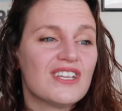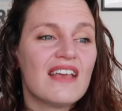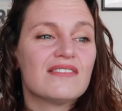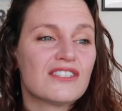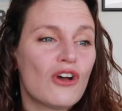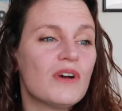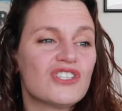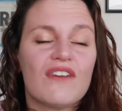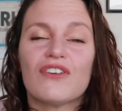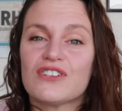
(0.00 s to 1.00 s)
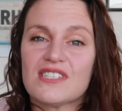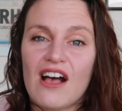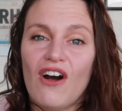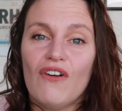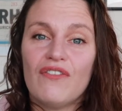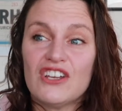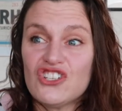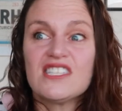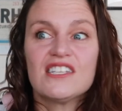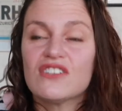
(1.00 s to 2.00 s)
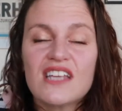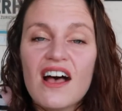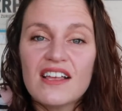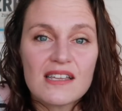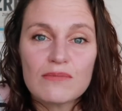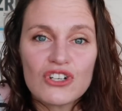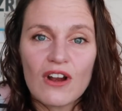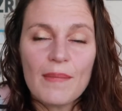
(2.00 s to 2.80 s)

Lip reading: gave so much of herself, and she still does, I'm sure.